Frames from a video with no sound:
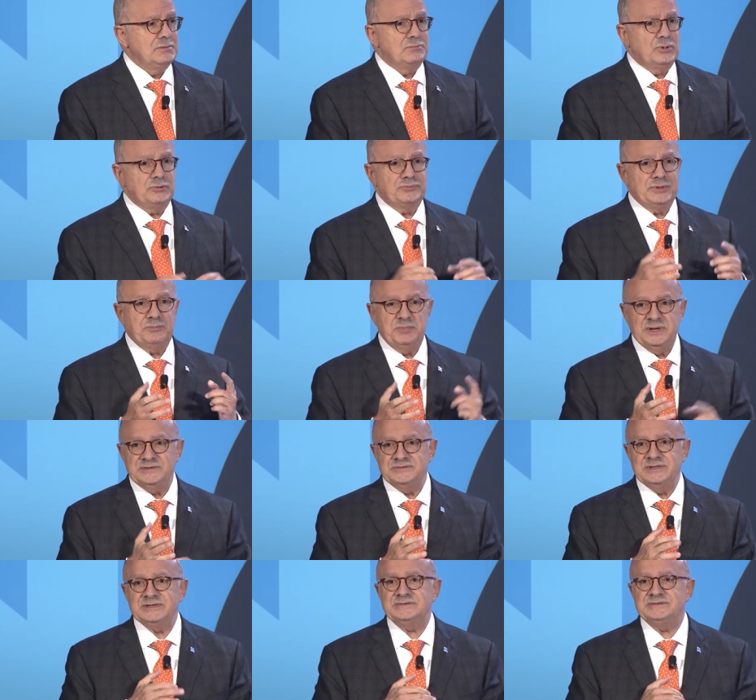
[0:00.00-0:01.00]
both the
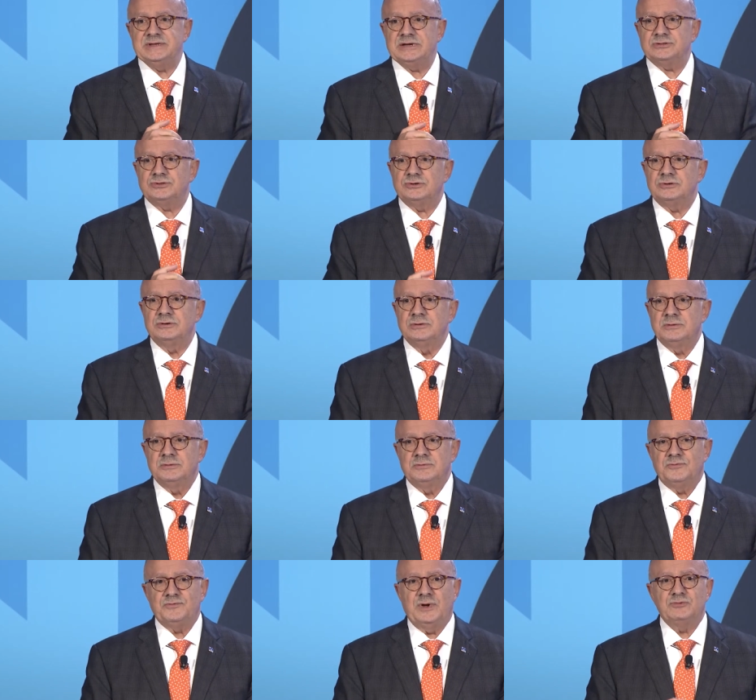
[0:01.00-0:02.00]
business sector,
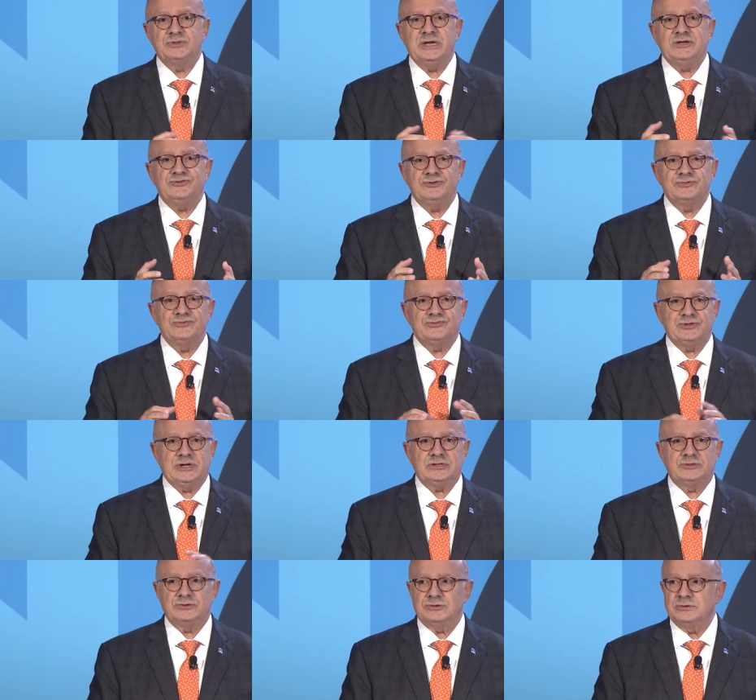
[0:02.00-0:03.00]
foundation
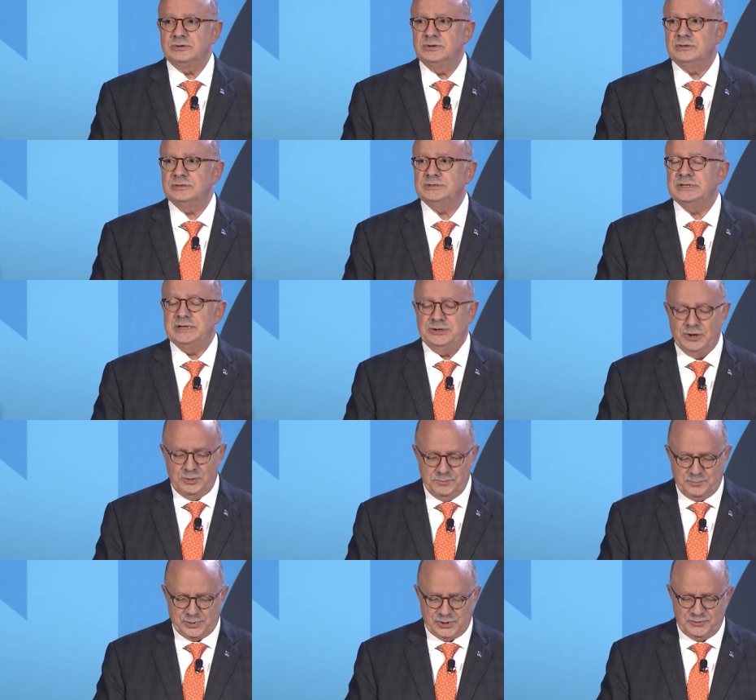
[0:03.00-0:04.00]
sector, the
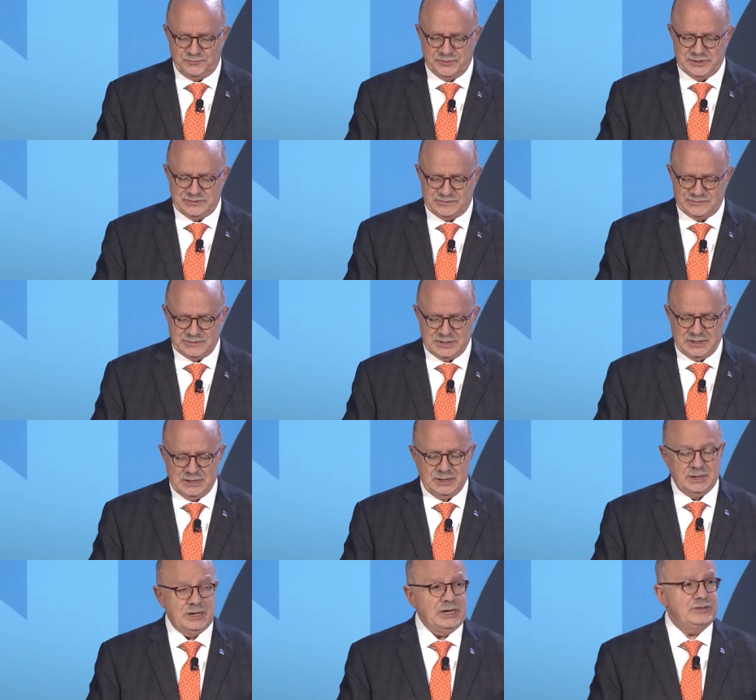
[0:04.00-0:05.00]
nonprofits,
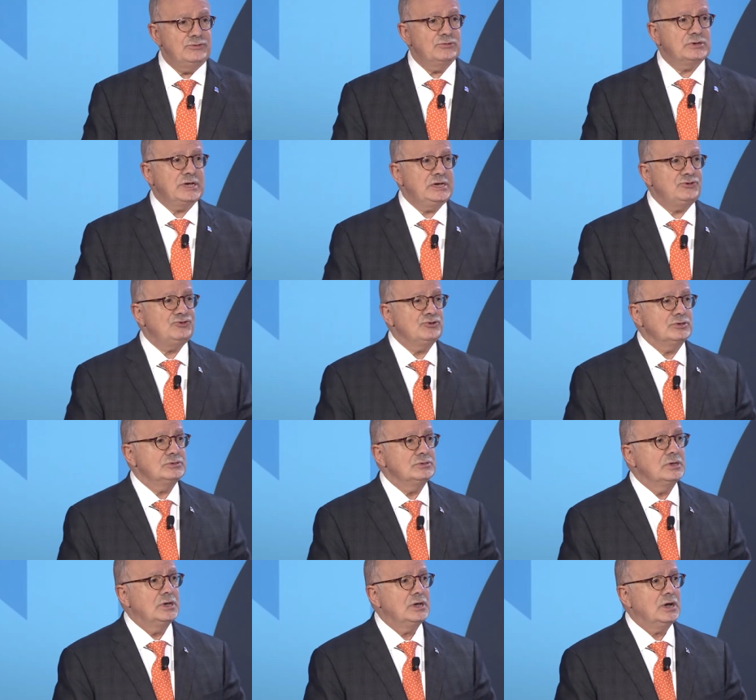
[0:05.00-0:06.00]

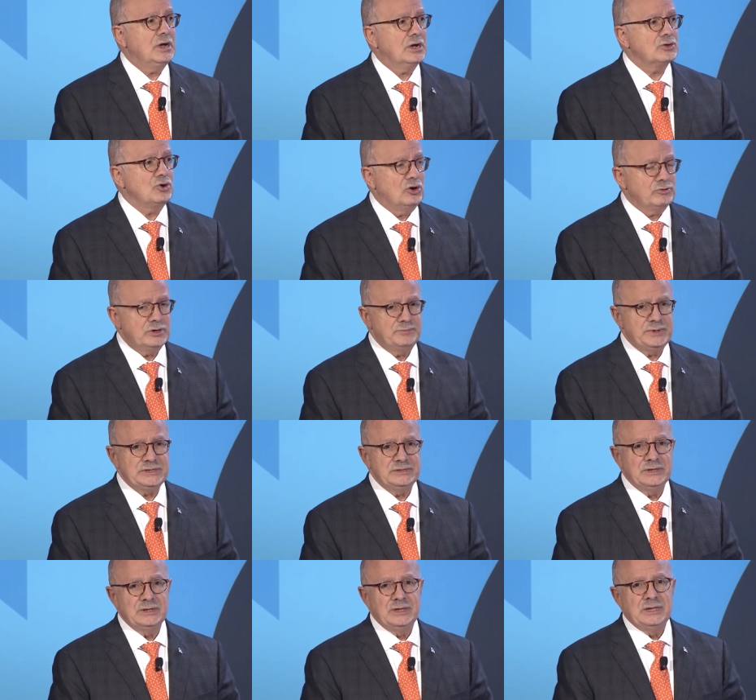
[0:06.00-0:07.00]
education,
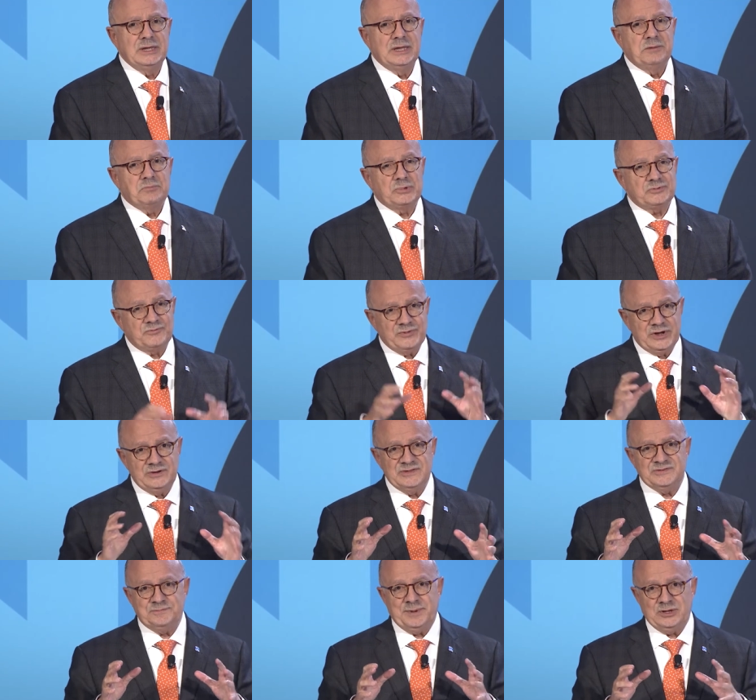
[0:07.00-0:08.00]
government, but
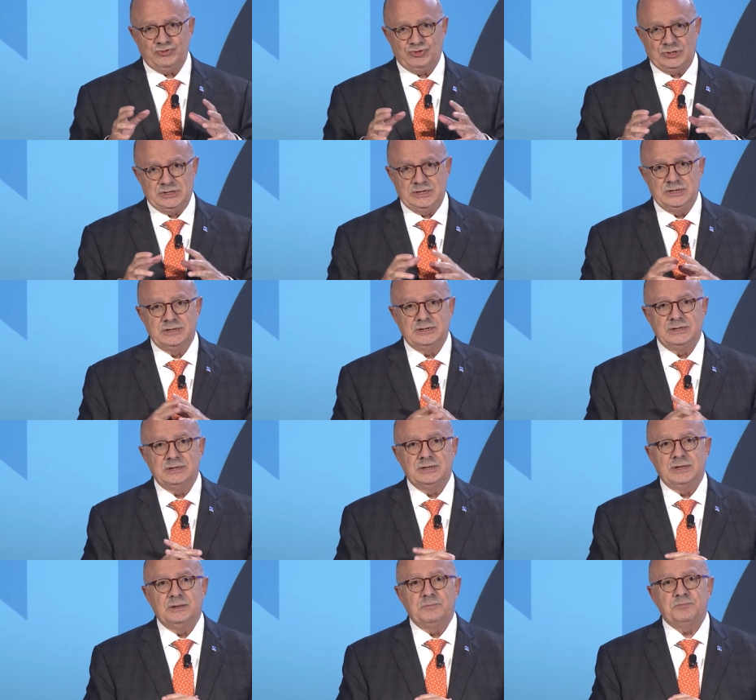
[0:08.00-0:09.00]
very especially
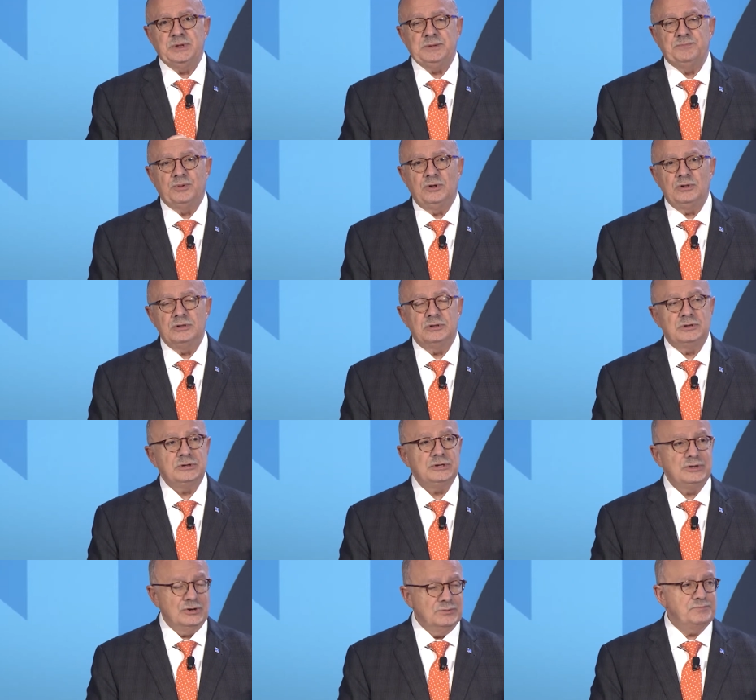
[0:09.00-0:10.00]
people,
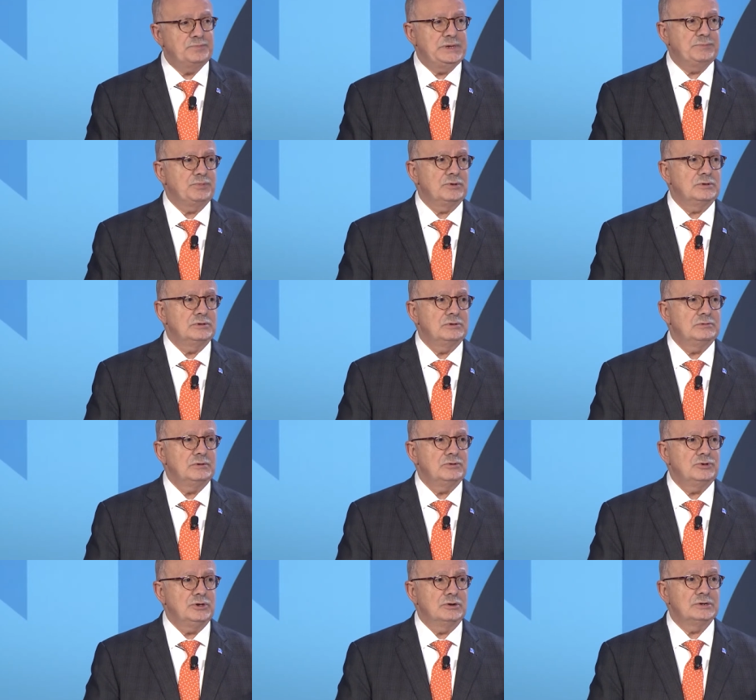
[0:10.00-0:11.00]
young people,
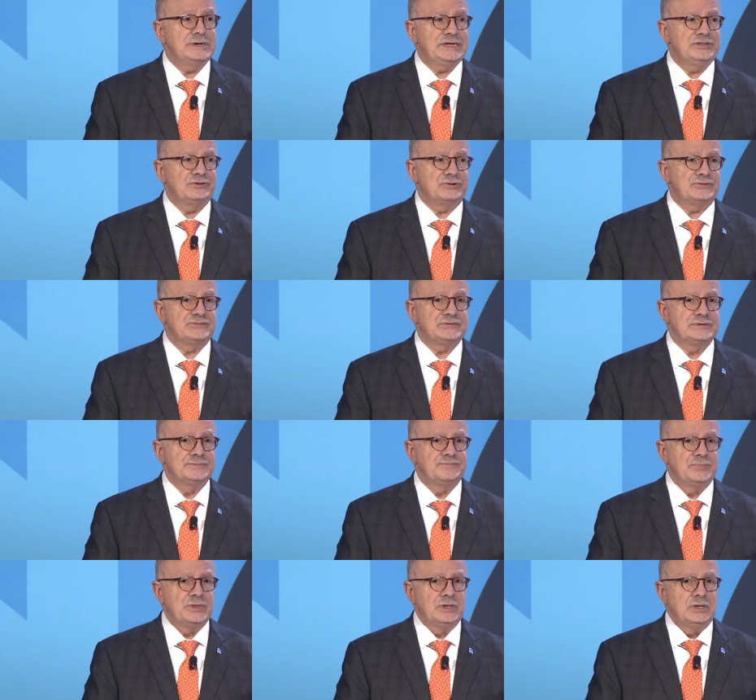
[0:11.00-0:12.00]
young leaders
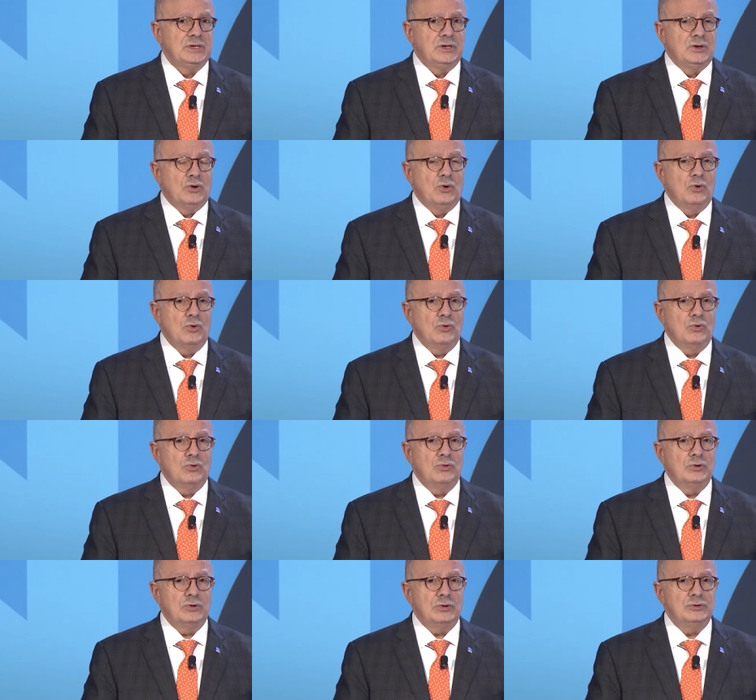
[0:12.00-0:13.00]

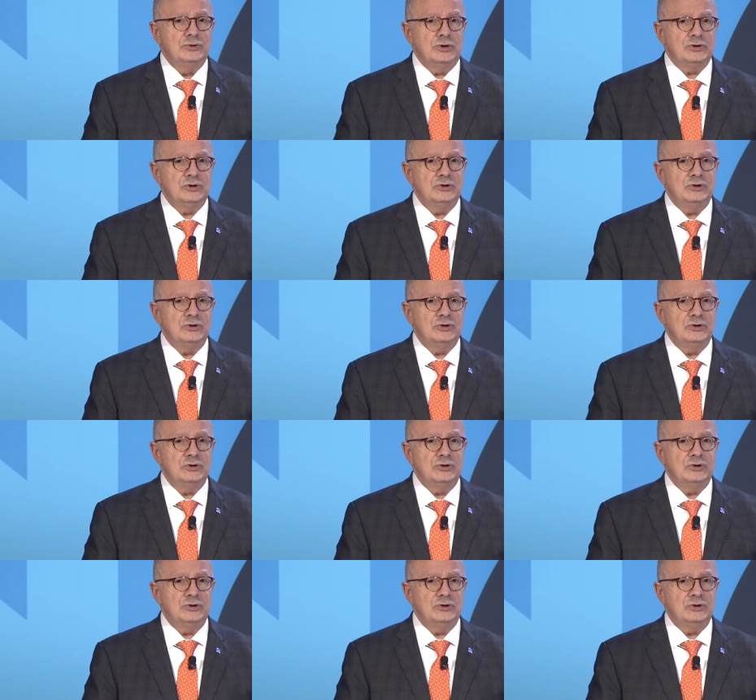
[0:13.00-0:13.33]
who not